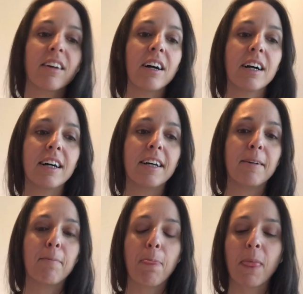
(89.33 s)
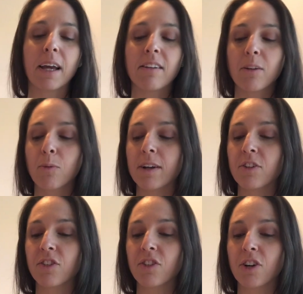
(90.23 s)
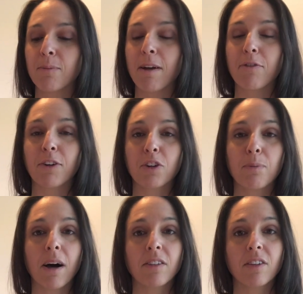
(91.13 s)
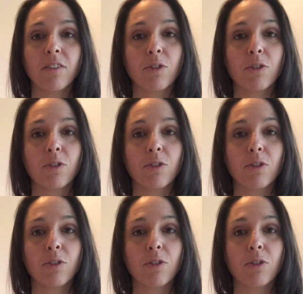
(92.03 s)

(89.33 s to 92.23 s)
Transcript: I did register my first positive,